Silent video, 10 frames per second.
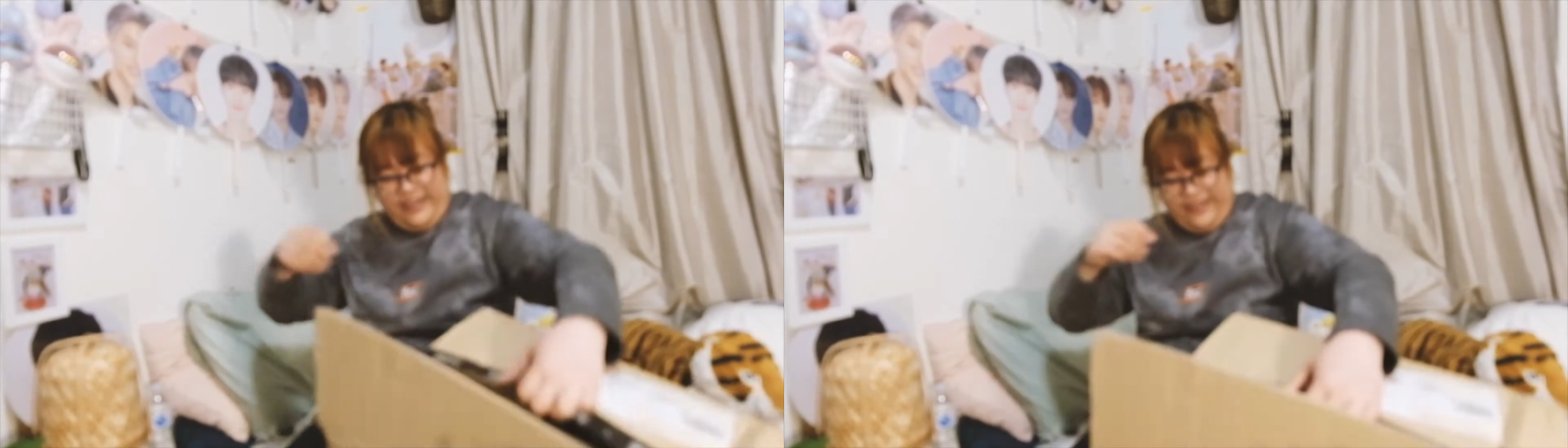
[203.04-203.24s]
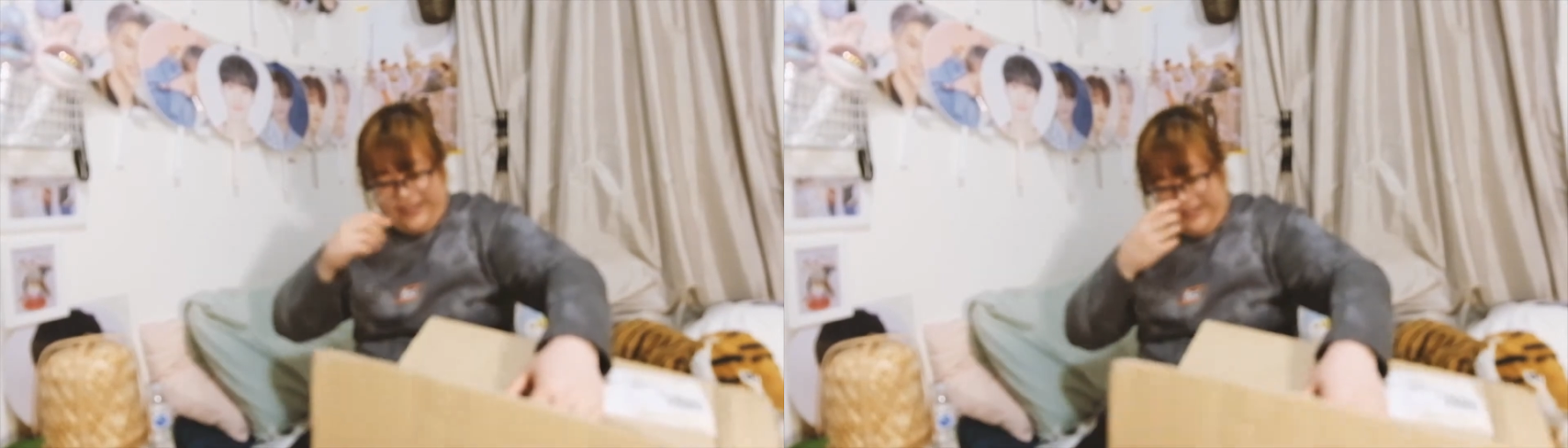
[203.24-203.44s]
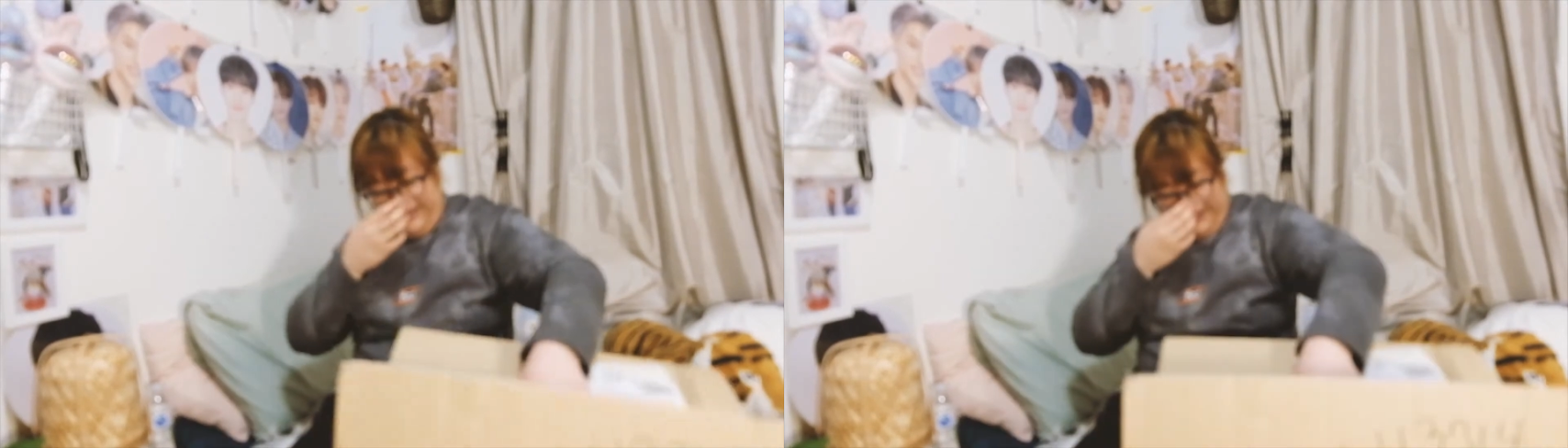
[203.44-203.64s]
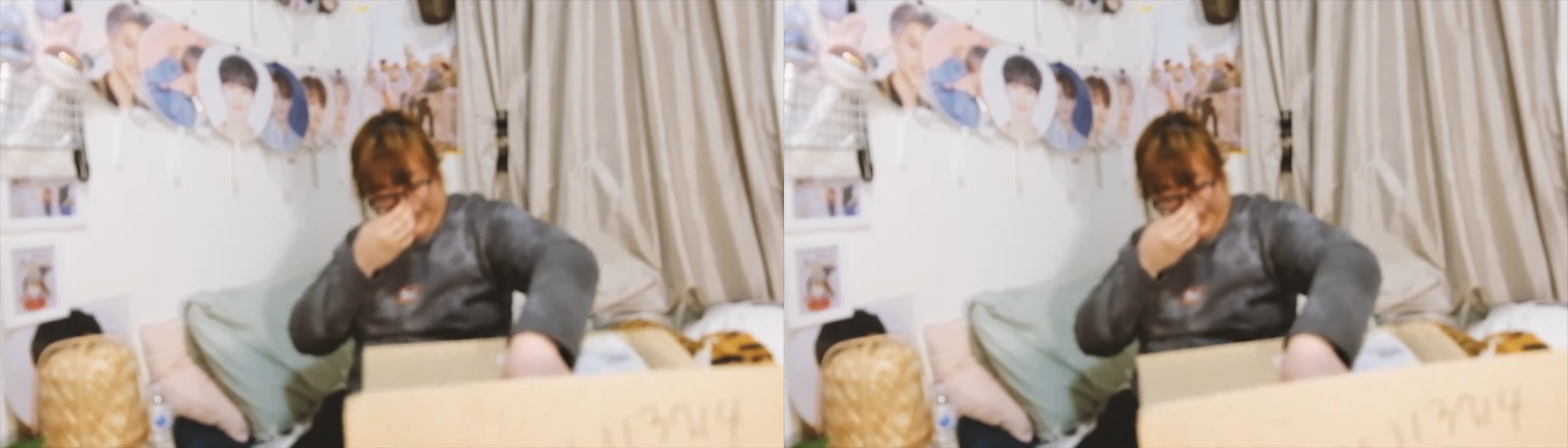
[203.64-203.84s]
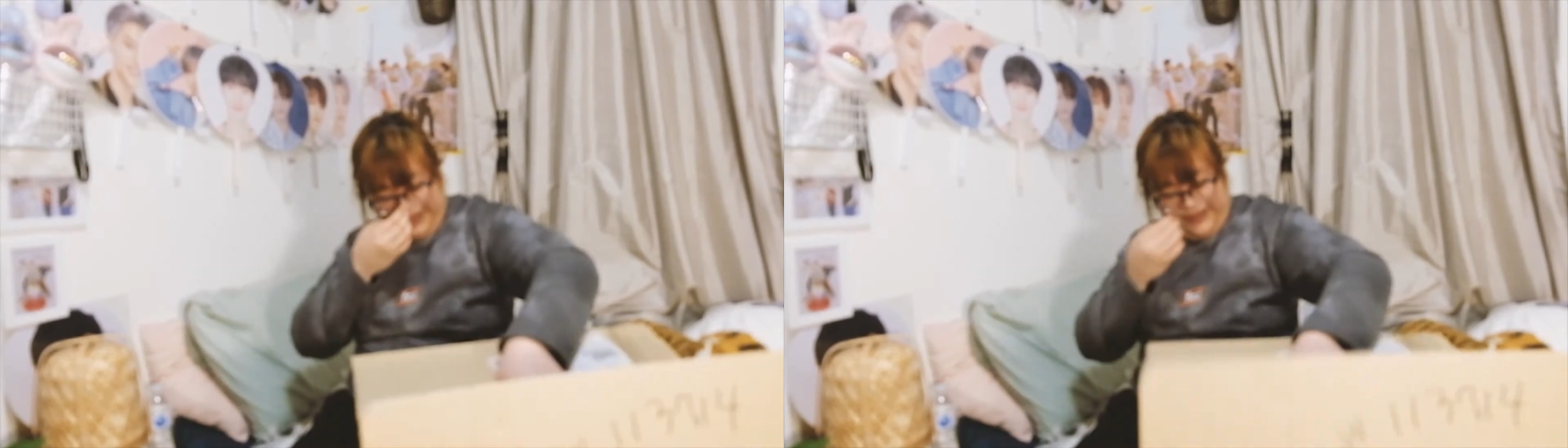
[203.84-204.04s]
you go.
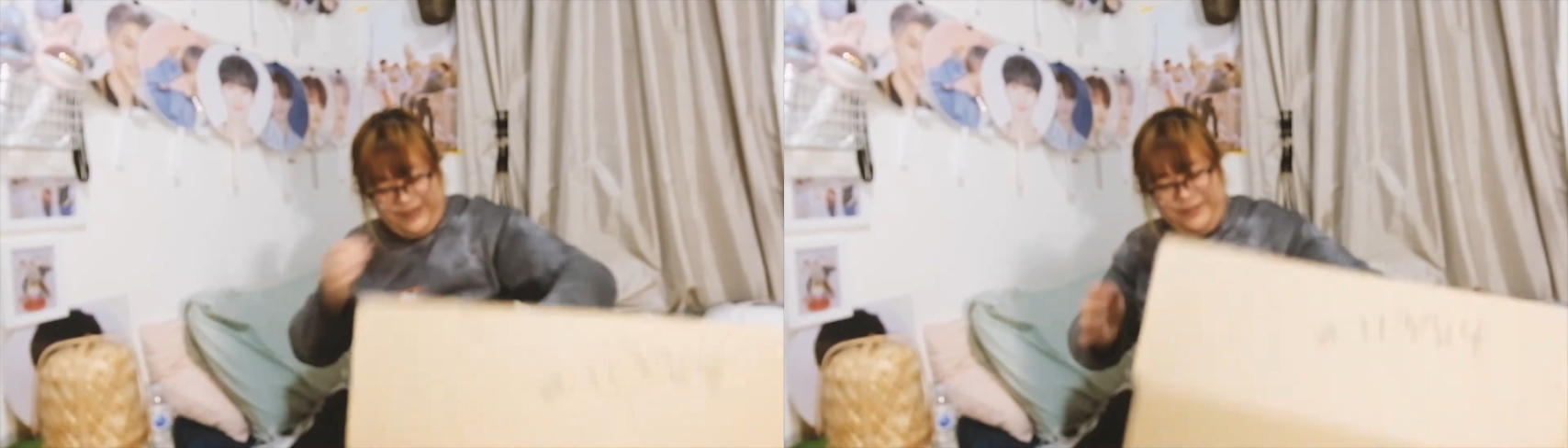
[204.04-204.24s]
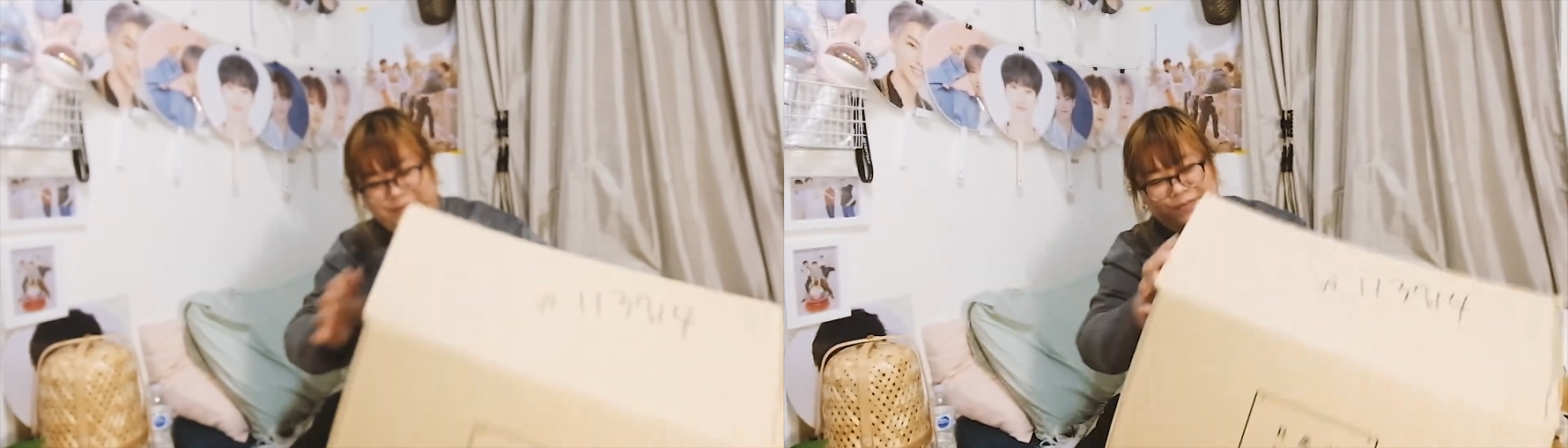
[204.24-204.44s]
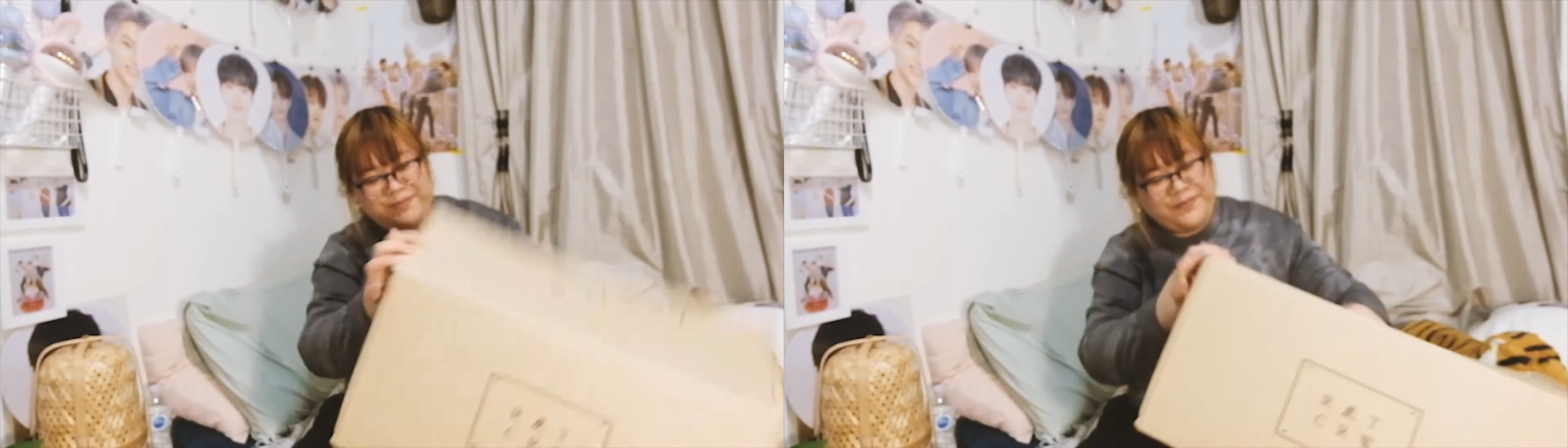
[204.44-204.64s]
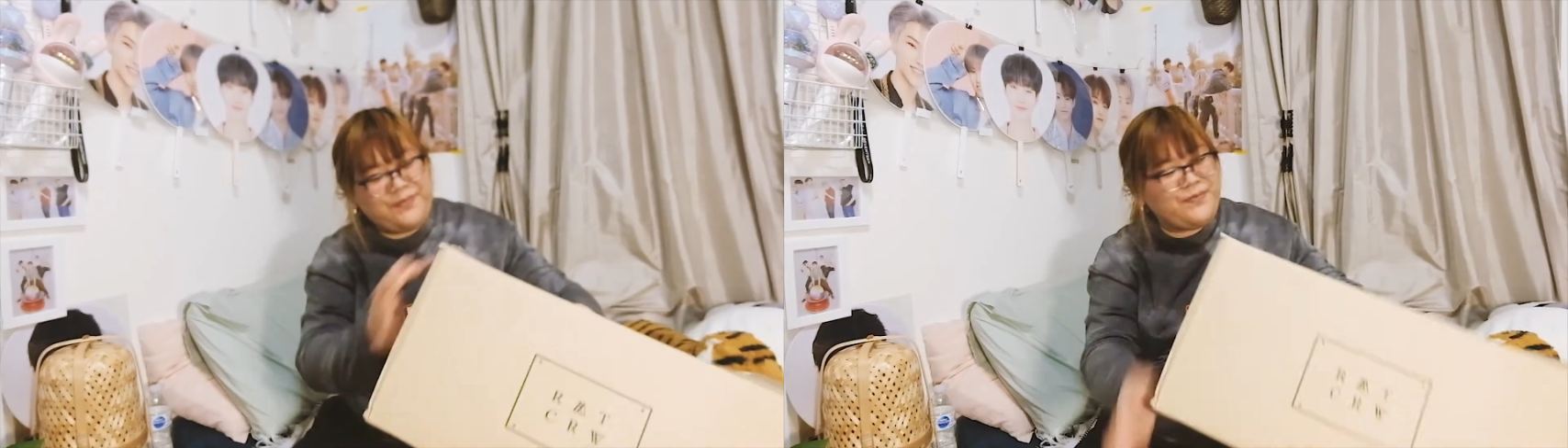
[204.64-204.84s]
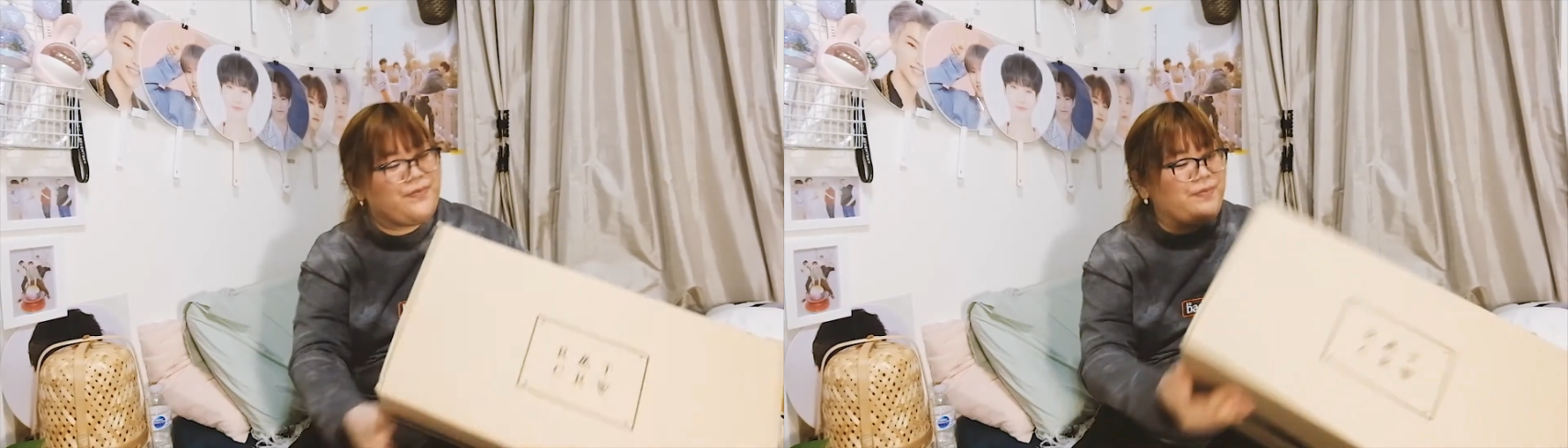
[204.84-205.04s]
So
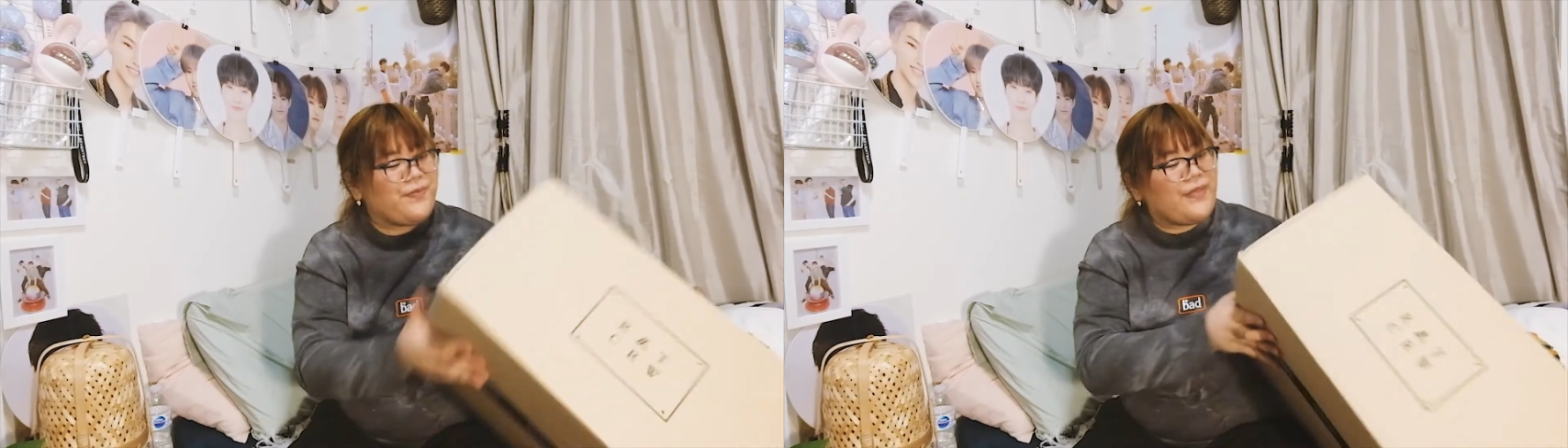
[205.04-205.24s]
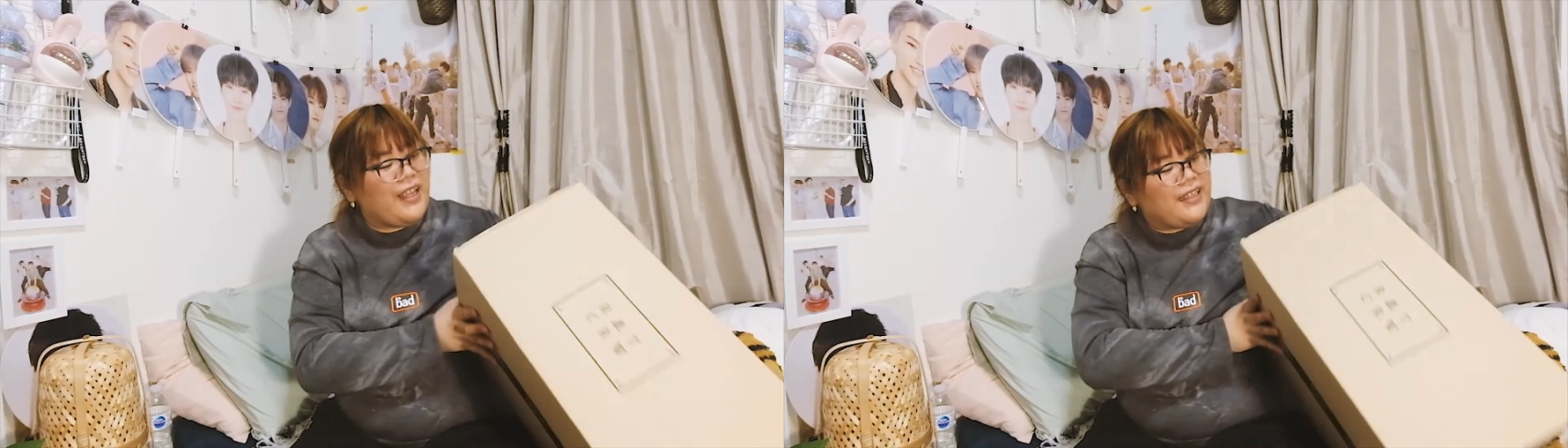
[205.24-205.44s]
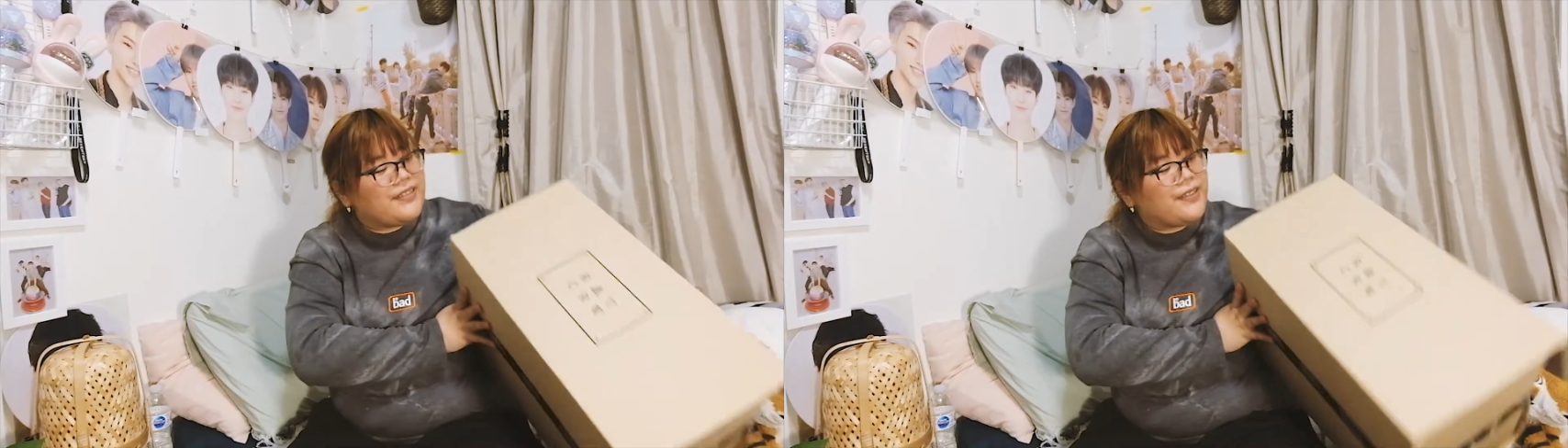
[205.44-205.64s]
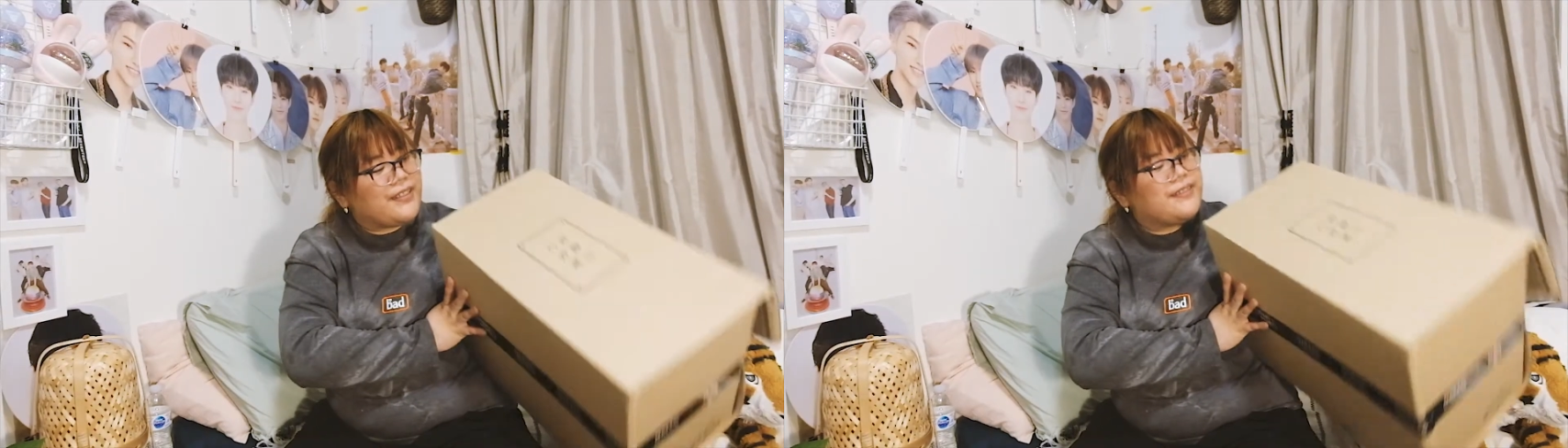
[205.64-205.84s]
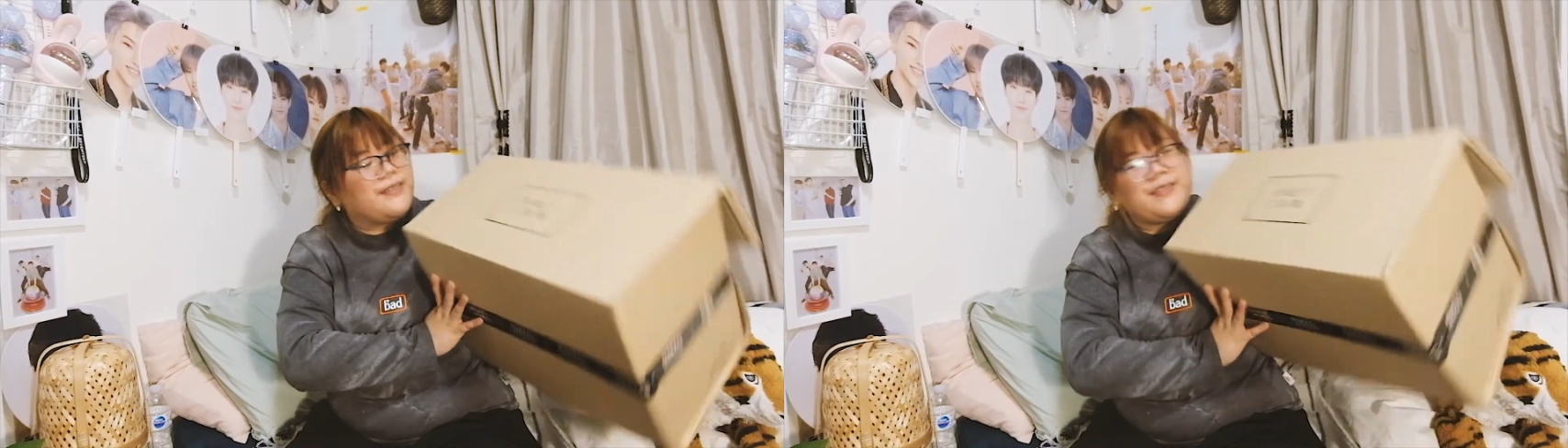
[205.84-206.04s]
as you can see,